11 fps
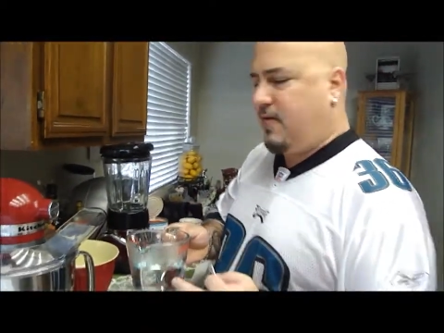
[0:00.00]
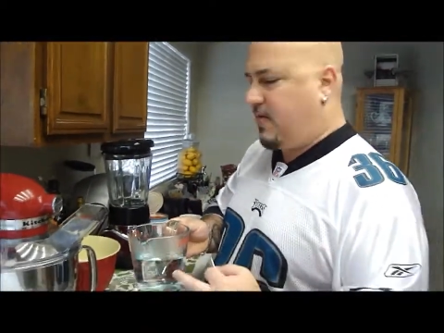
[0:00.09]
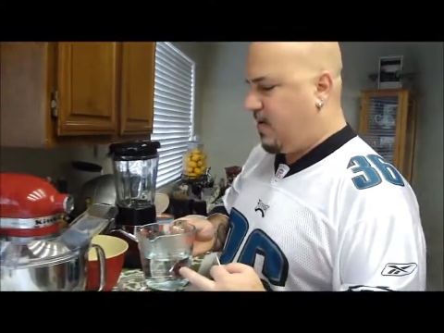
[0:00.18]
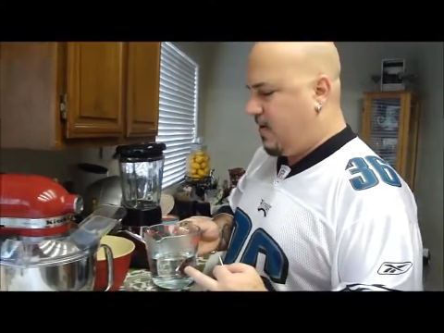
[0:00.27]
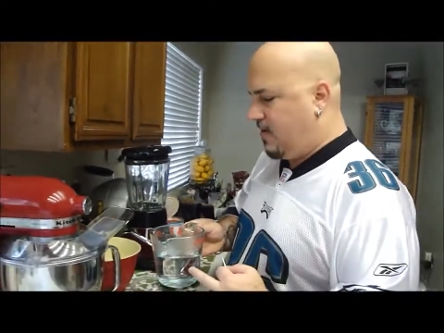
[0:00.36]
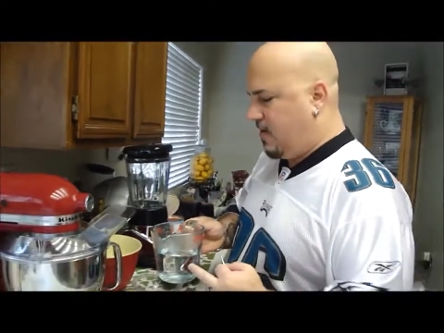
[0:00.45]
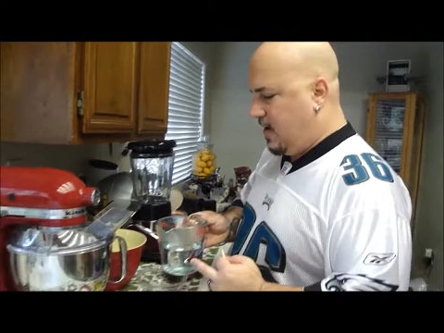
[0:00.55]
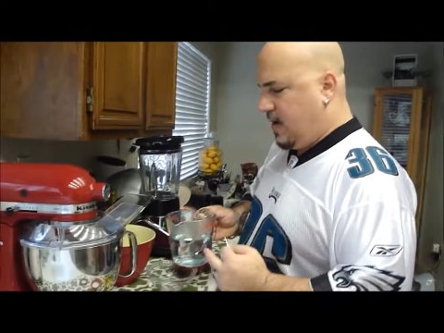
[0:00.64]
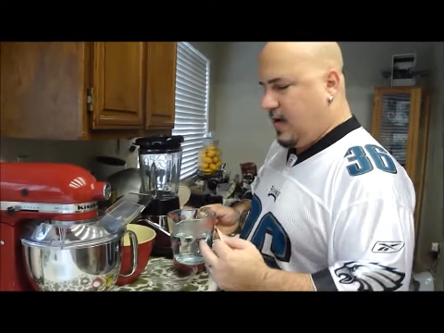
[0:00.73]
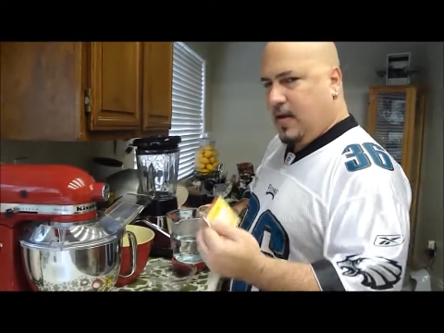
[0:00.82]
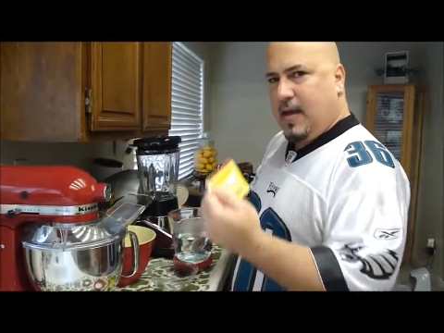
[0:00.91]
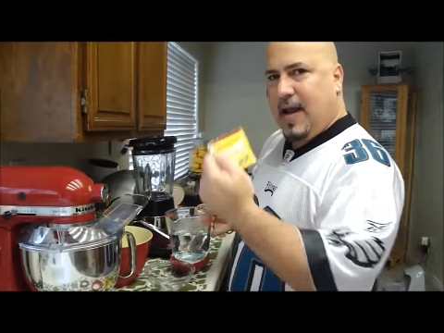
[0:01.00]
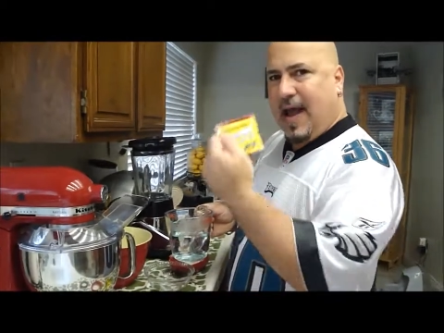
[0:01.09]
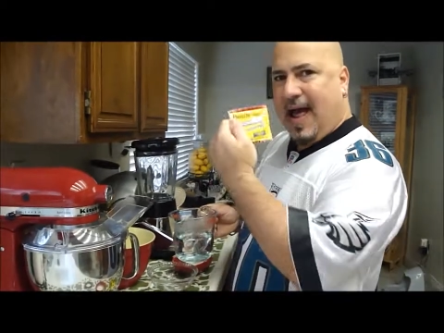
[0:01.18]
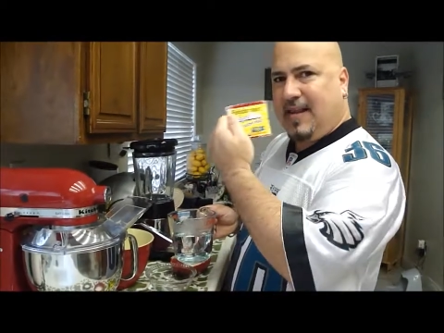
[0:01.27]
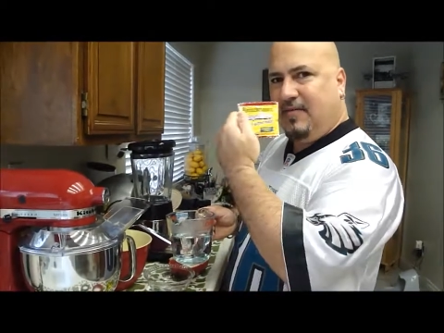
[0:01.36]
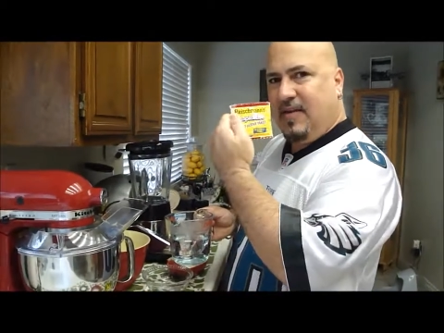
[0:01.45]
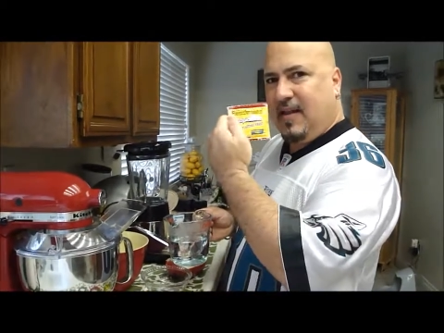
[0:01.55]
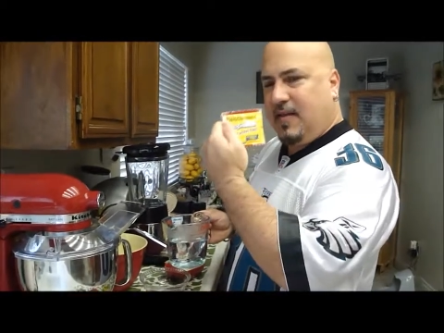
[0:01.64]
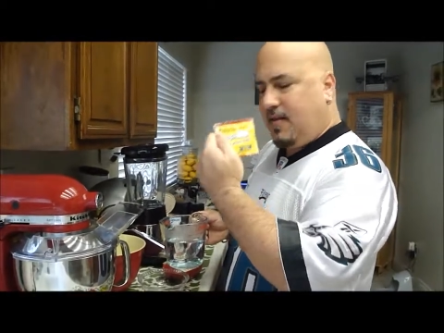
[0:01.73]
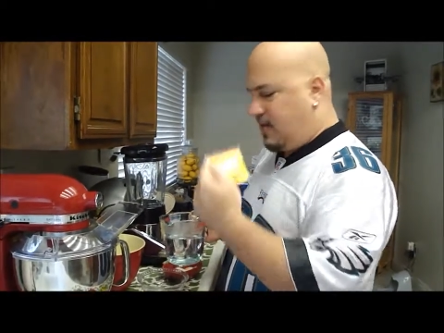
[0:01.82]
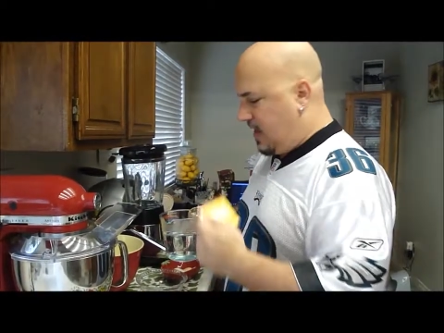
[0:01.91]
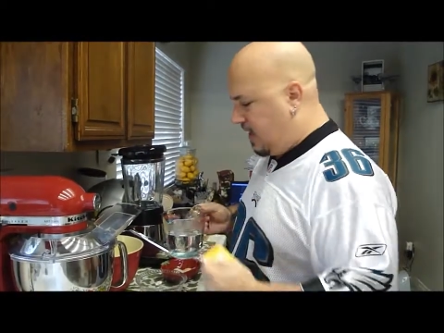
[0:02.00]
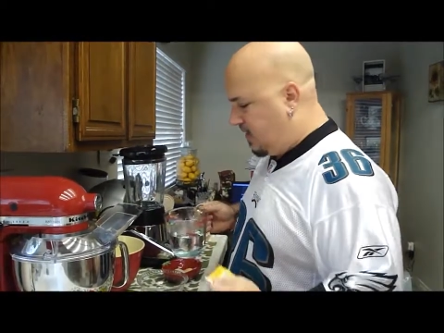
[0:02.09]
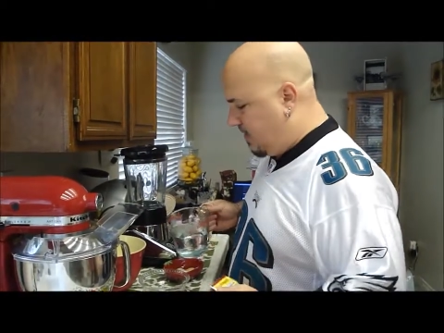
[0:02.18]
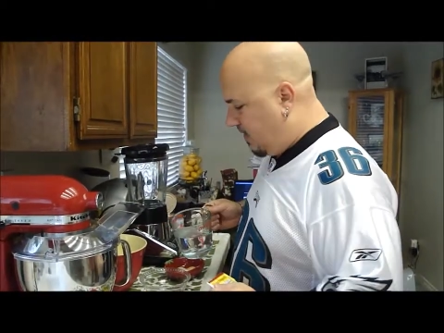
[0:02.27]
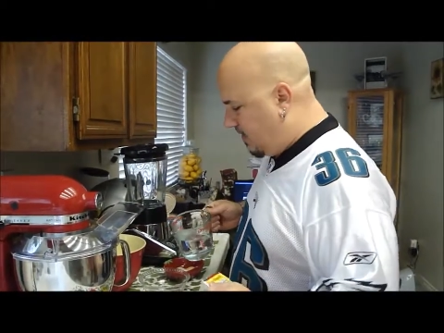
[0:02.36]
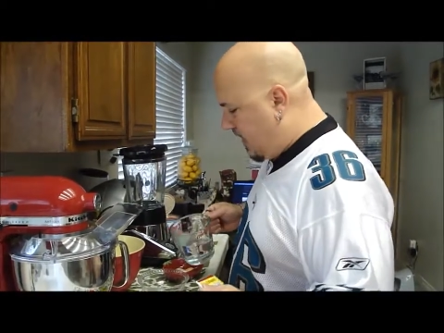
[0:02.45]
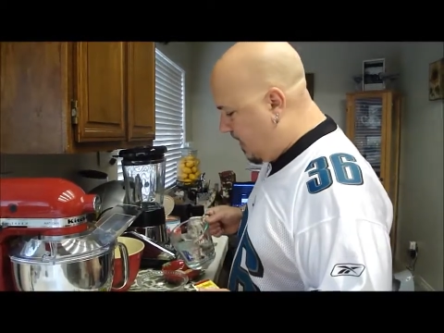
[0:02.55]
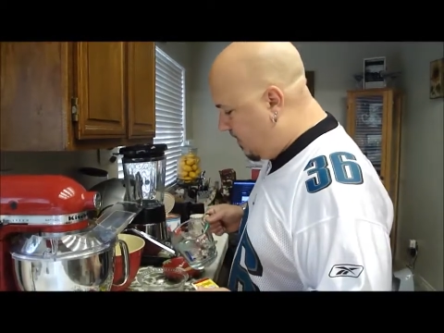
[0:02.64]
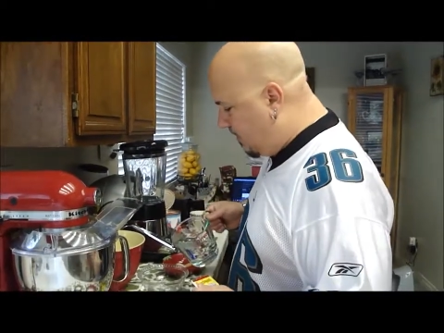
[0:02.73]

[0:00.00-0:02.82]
or so. You got to activate this yeast, okay? I'm